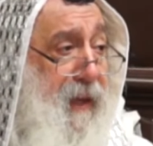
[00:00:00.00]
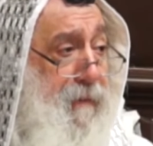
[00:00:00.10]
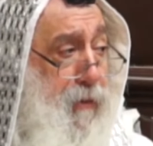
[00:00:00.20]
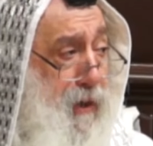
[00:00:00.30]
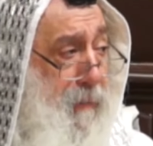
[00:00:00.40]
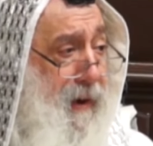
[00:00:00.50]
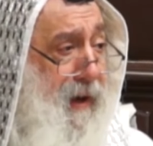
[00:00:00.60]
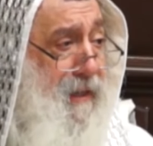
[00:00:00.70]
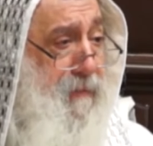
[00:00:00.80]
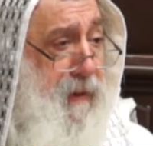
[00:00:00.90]
If you do a
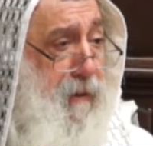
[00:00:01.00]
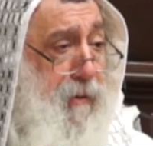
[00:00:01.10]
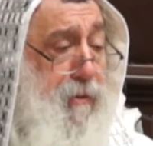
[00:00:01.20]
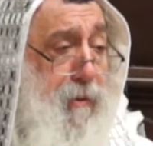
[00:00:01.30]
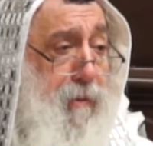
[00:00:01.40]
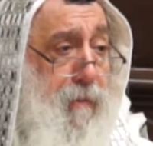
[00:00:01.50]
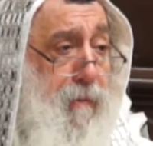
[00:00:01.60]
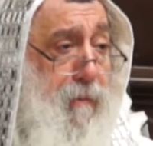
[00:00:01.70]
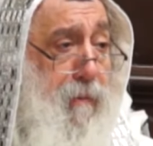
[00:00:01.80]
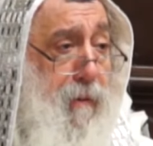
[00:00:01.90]
bracha, it belongs to you.
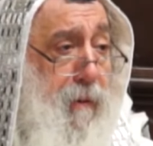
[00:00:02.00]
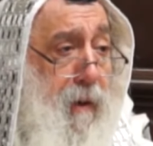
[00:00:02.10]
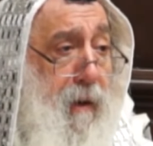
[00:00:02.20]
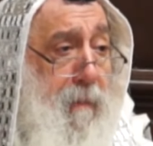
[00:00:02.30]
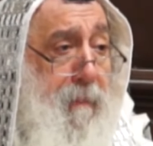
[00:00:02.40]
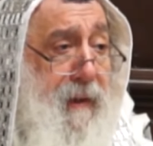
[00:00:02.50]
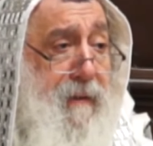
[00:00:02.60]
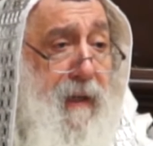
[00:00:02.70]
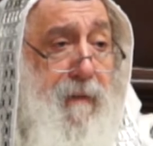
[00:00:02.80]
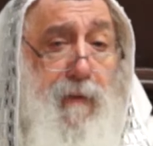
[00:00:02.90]

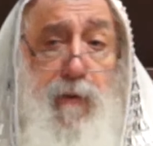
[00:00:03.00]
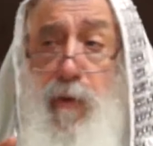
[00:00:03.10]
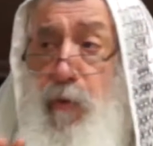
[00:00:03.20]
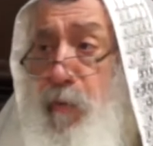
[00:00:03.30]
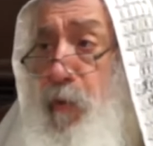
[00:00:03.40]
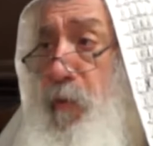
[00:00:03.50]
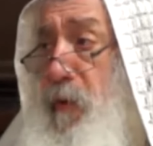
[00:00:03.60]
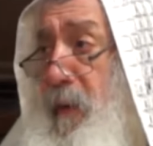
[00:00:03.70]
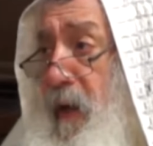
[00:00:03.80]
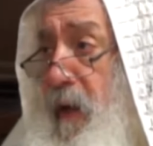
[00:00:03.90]
But if you don't do
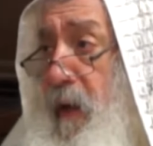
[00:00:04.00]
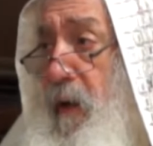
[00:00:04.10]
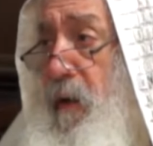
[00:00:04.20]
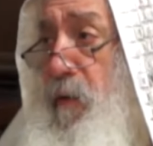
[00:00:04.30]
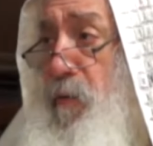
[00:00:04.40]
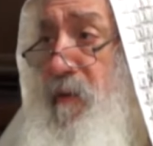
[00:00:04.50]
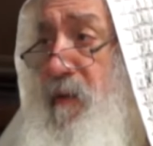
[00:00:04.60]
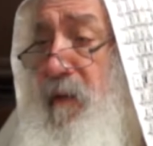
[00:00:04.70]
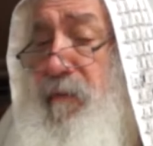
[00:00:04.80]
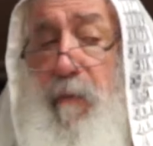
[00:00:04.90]
the bracha, you
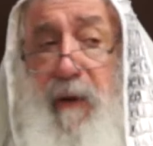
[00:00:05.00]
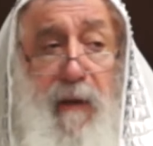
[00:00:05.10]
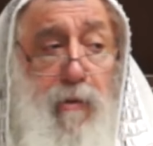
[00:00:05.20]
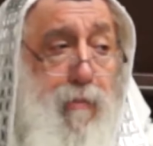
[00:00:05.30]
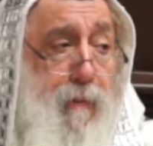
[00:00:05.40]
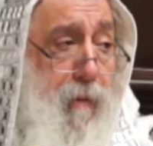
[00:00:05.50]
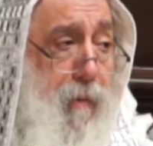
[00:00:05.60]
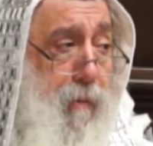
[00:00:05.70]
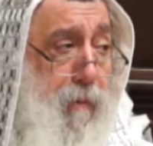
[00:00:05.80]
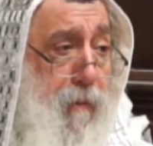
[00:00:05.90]
steal from HaKadosh Baruch
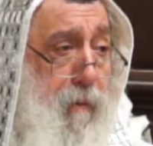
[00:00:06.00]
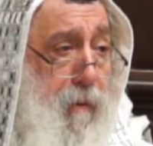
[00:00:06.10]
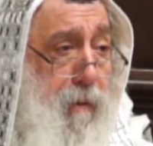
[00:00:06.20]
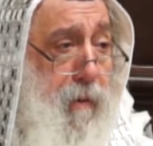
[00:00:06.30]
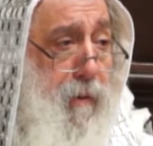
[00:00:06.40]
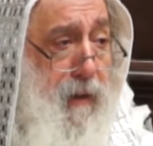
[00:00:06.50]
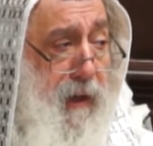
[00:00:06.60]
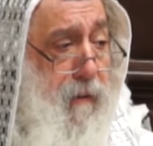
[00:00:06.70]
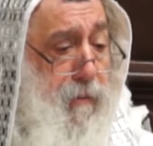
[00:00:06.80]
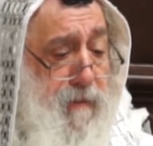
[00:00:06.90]
Hu.
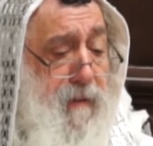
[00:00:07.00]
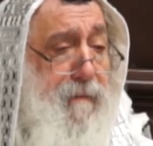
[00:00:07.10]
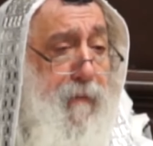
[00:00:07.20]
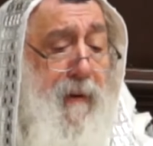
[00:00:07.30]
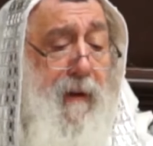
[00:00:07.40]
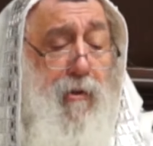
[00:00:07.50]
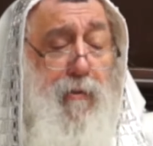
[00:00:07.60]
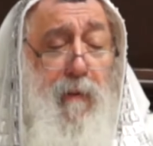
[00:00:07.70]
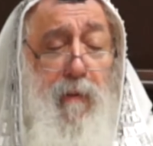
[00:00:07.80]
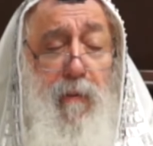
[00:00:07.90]
Yeah, you steal from HaKadosh
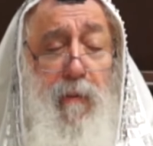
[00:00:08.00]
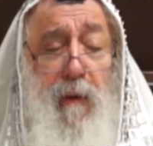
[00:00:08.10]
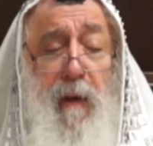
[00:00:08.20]
Baruch Hu.